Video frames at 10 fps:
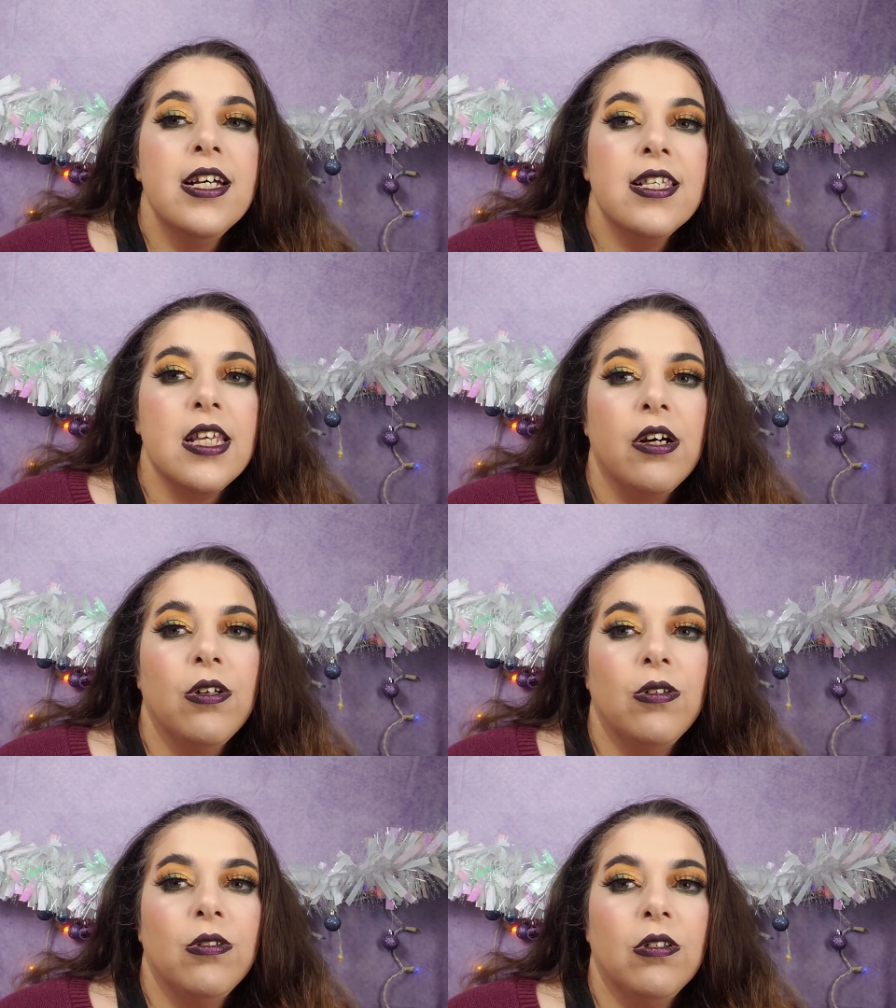
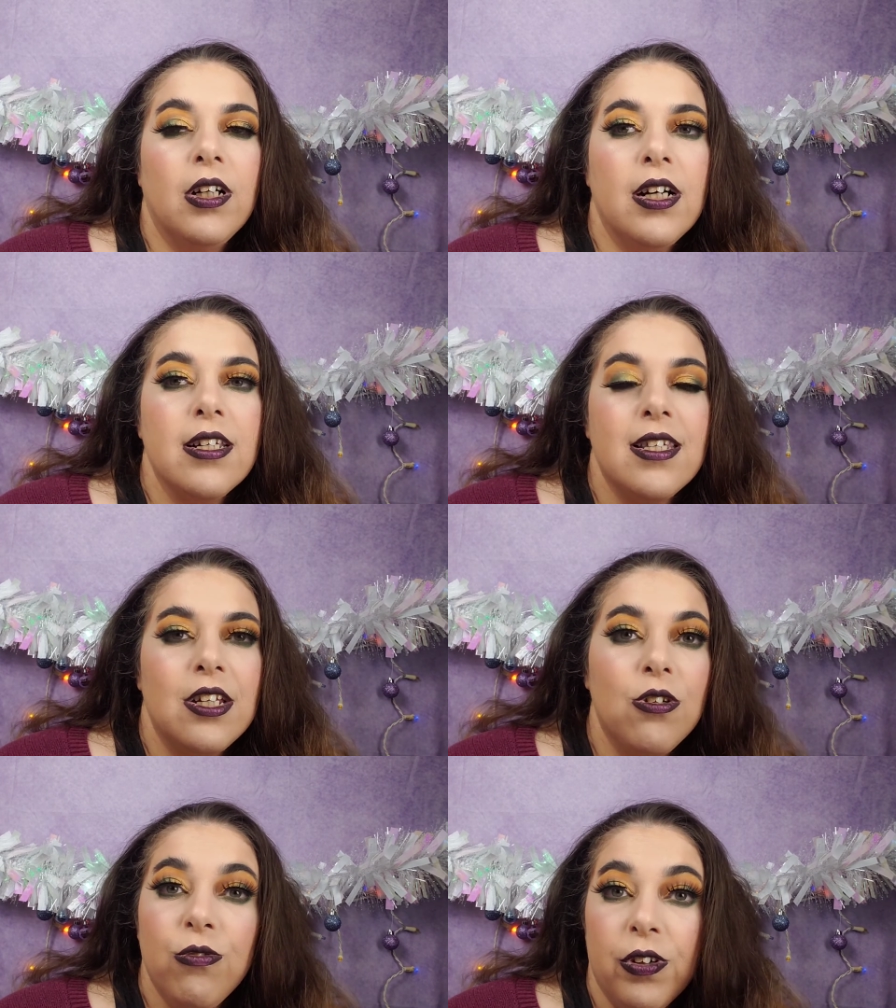So uh, stay
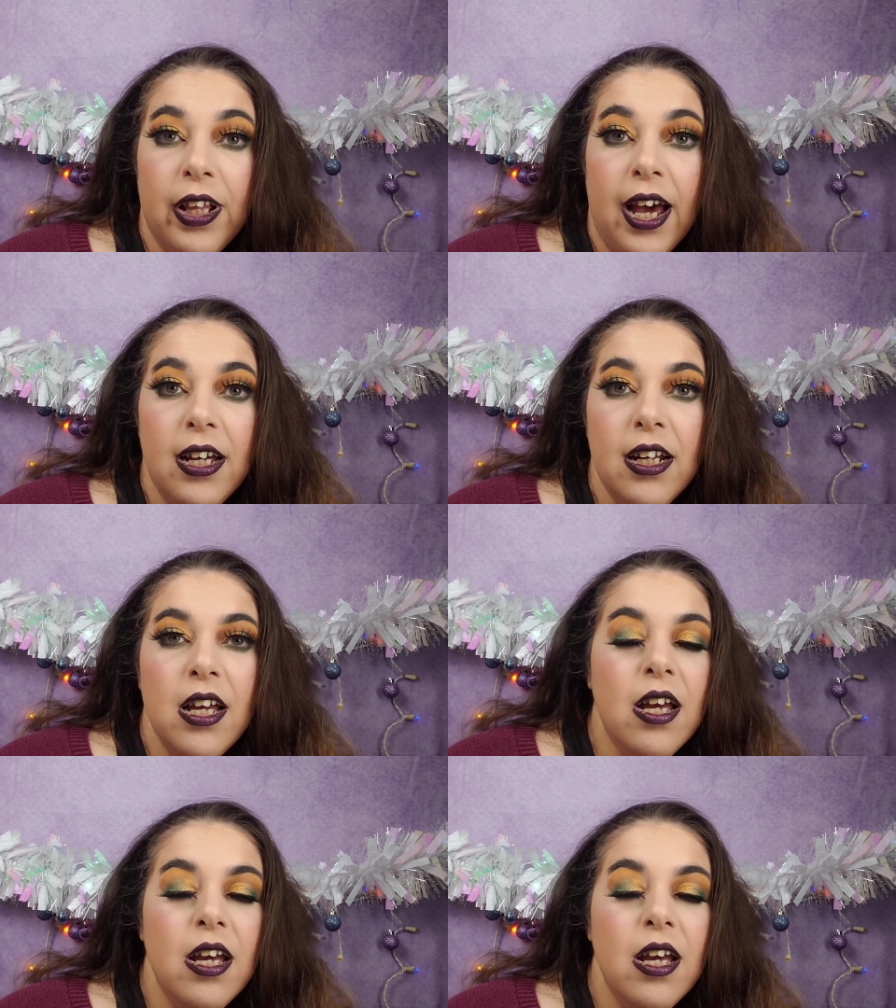tuned for that.